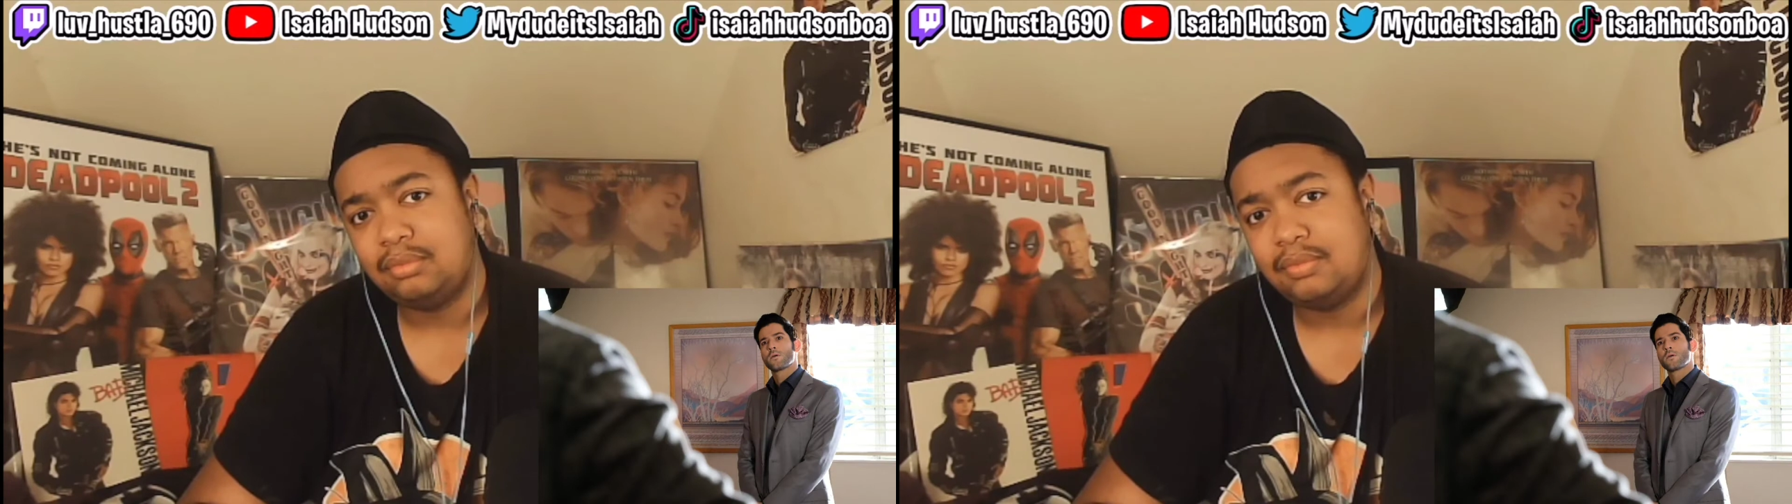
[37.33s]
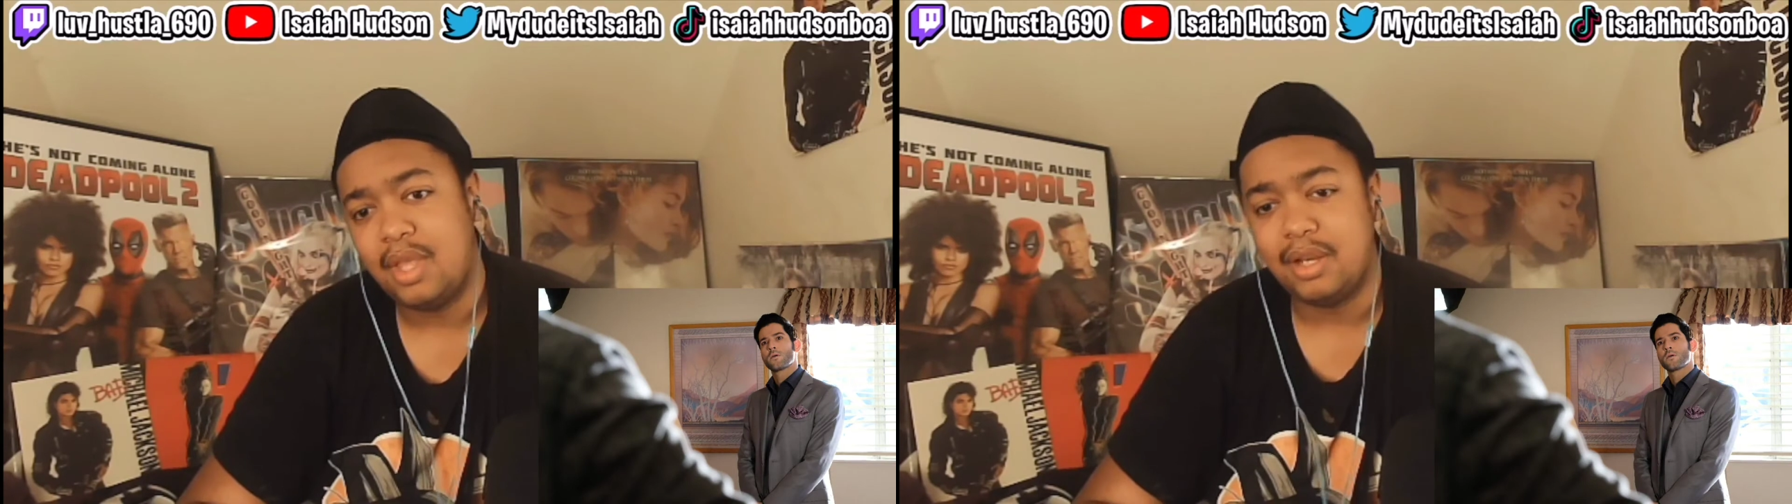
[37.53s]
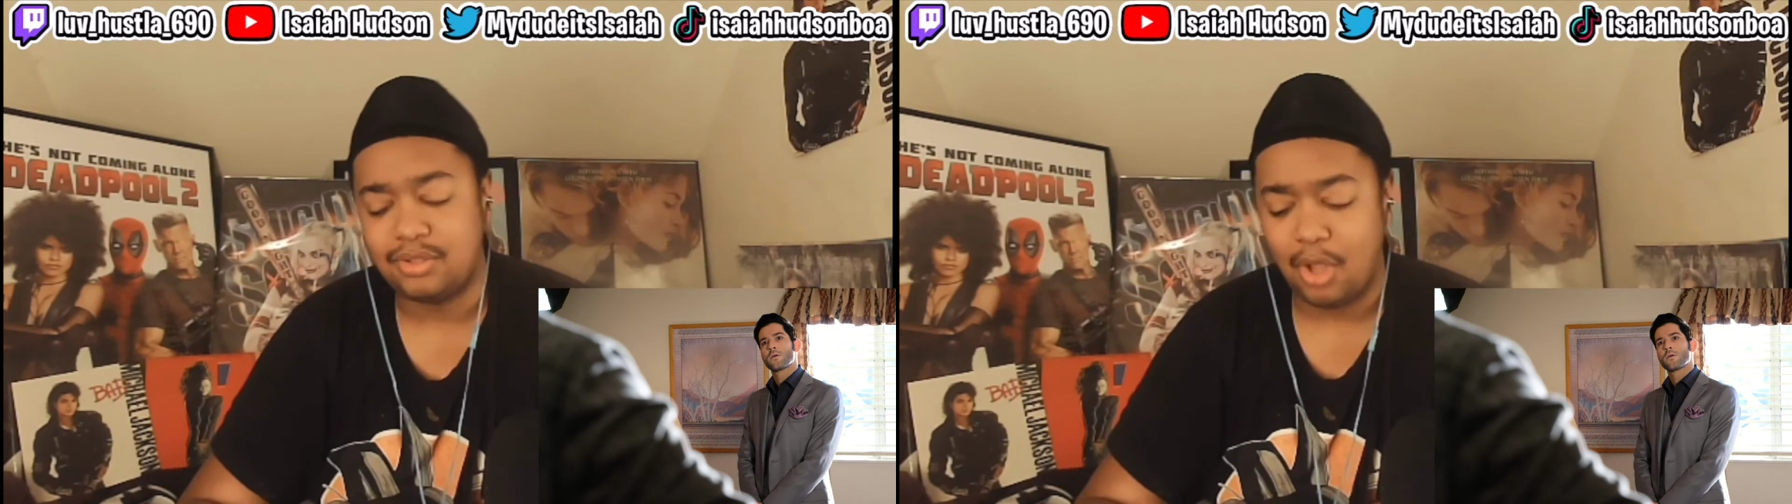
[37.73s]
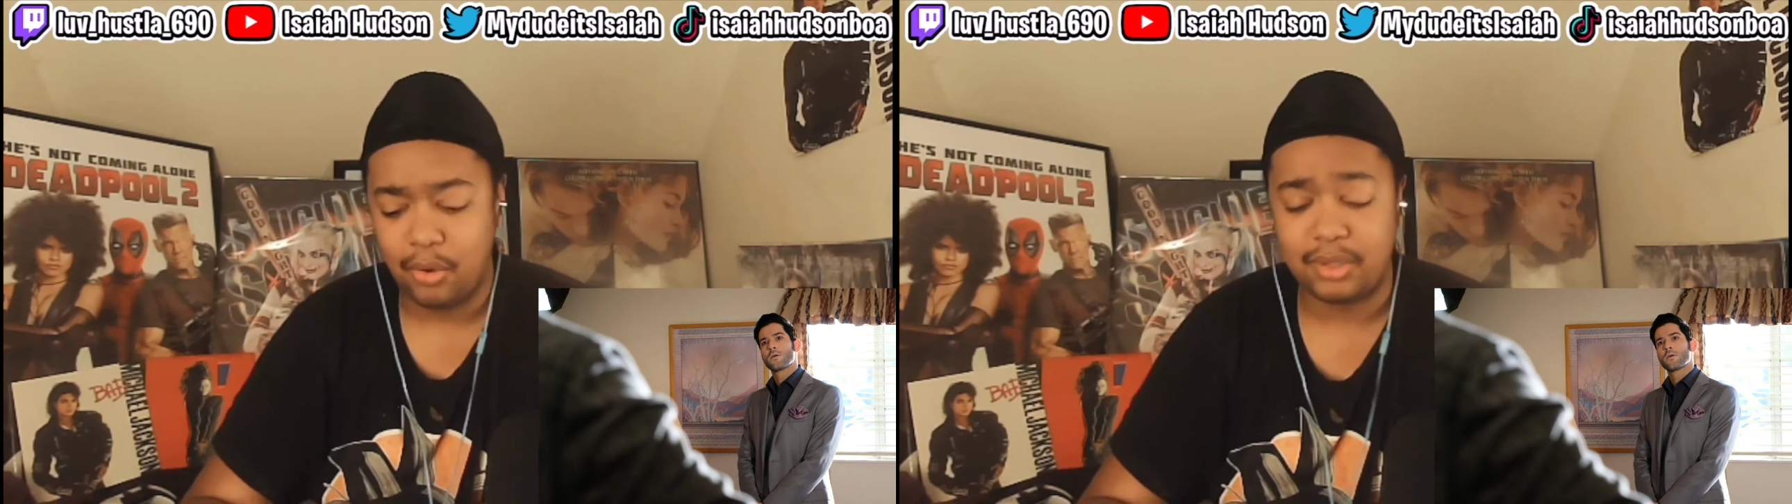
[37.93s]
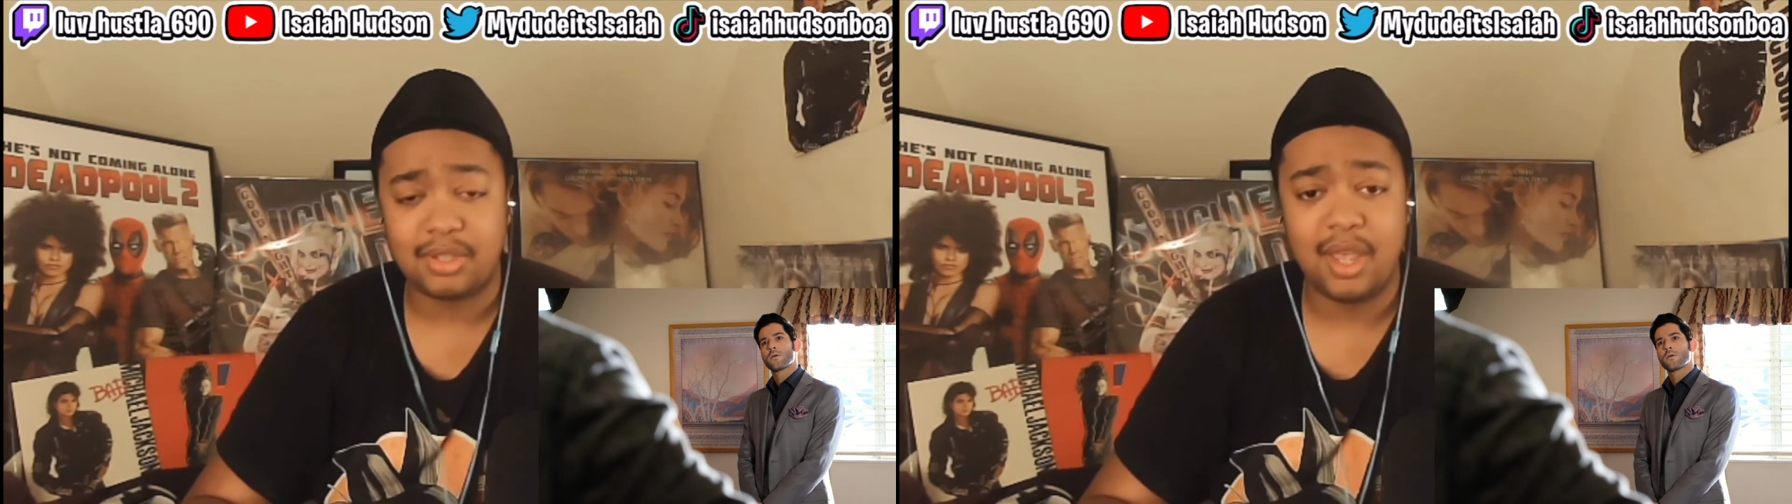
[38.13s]
Yeah, that's
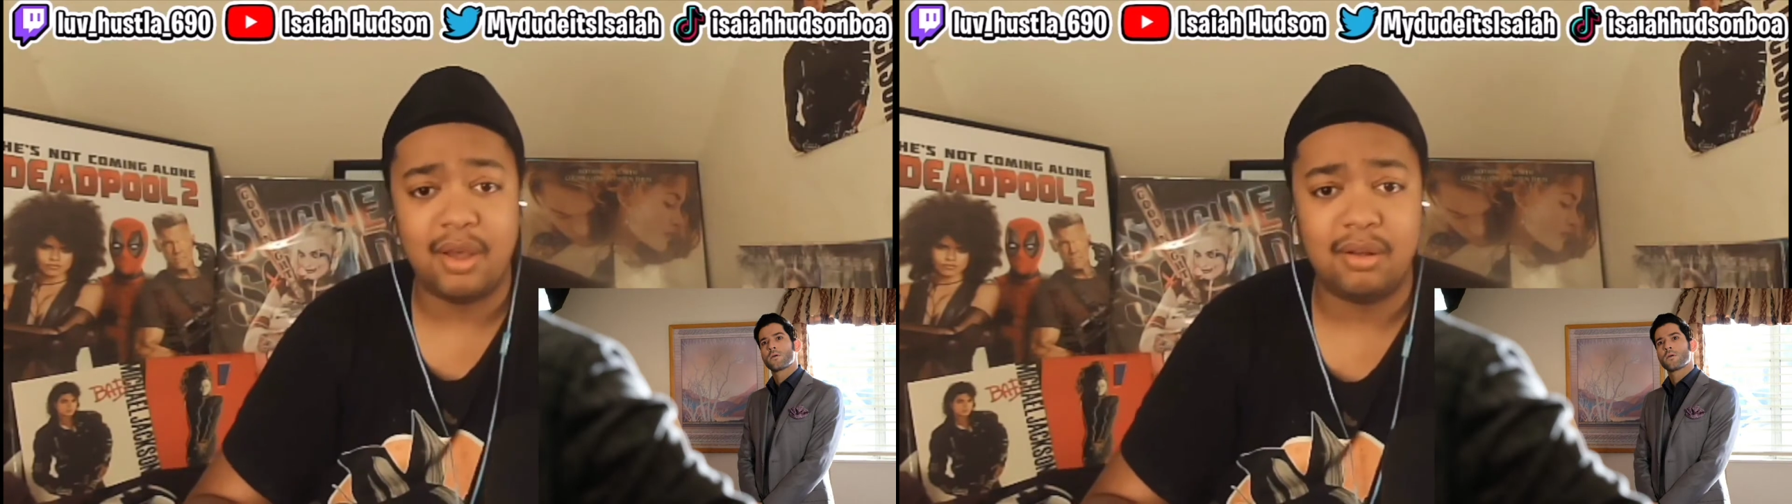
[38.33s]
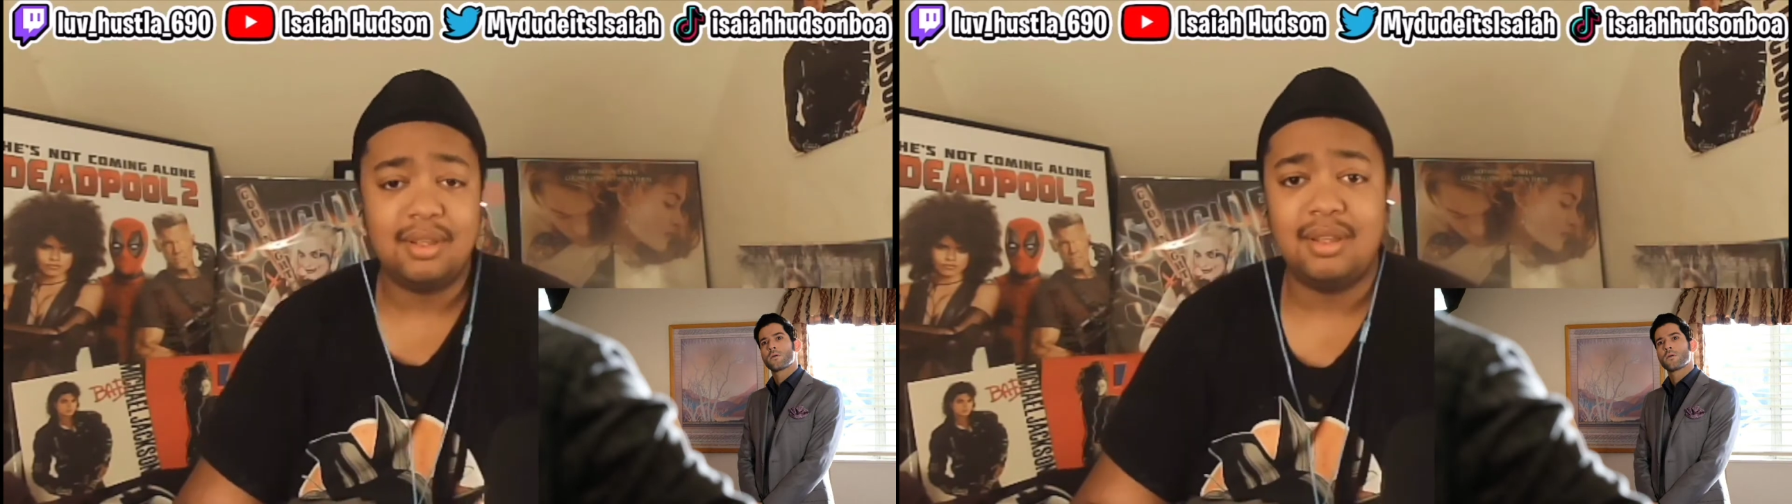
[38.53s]
old as hell.